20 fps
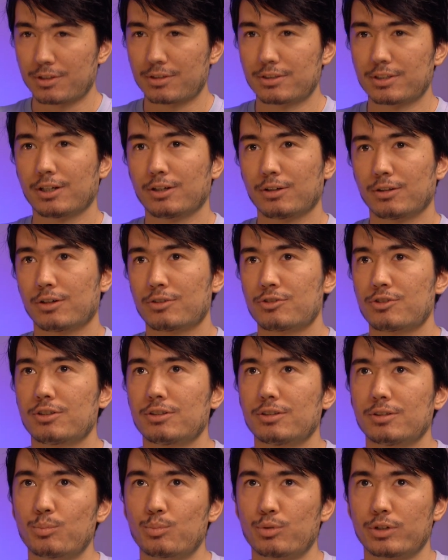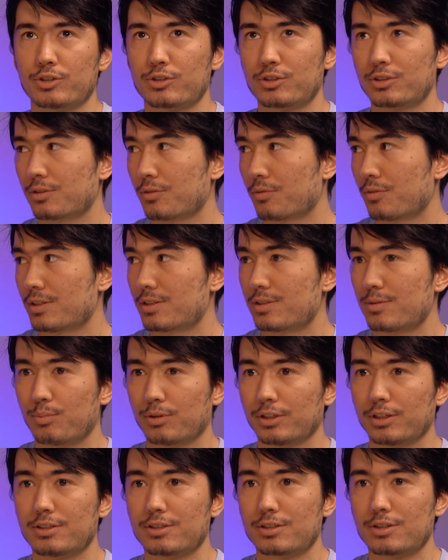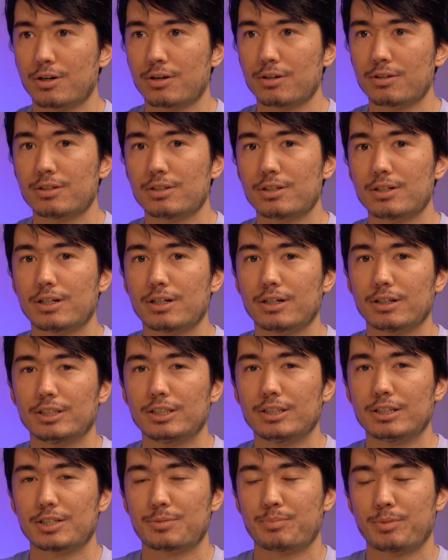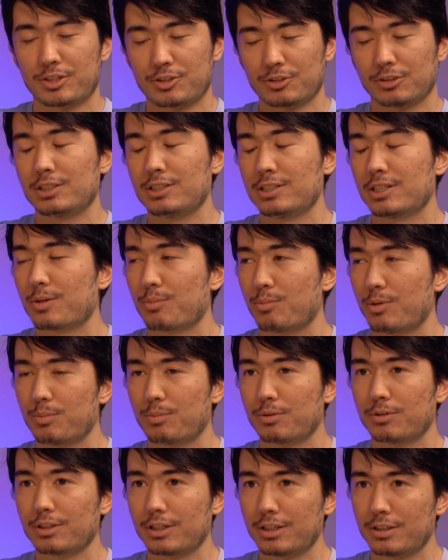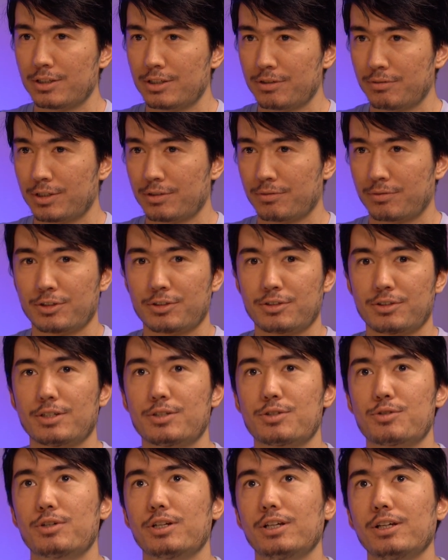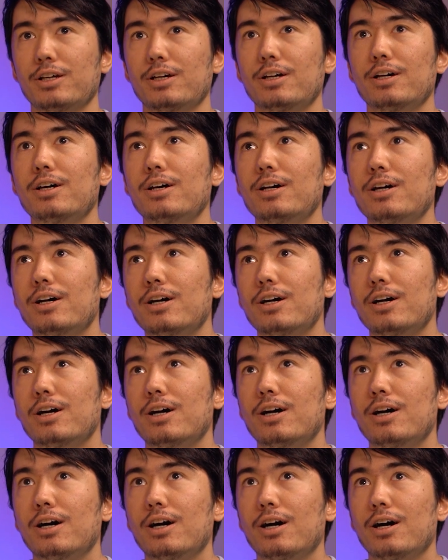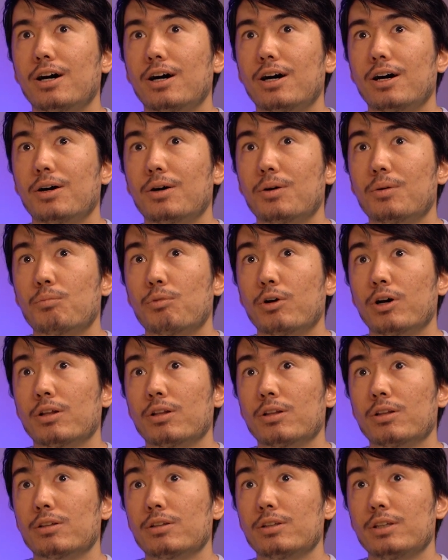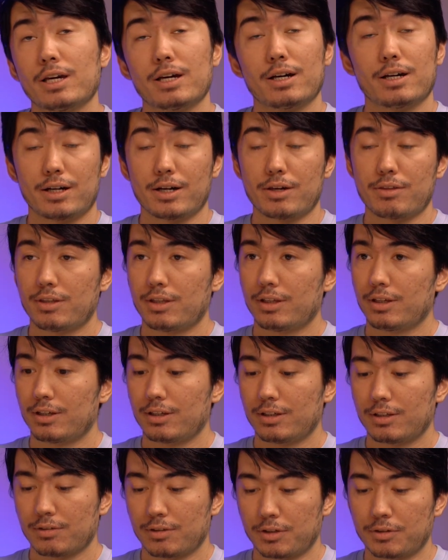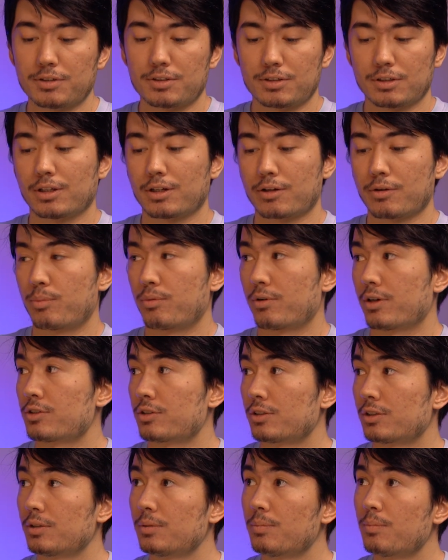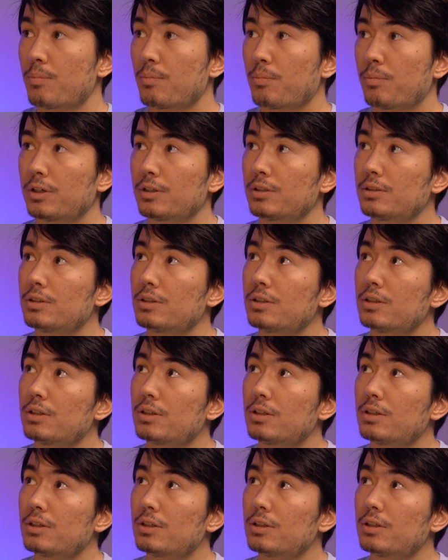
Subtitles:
the psychological pressure that's placed on especially young people in the 21st century. Well, yeah, I think there is a lot of pressure, but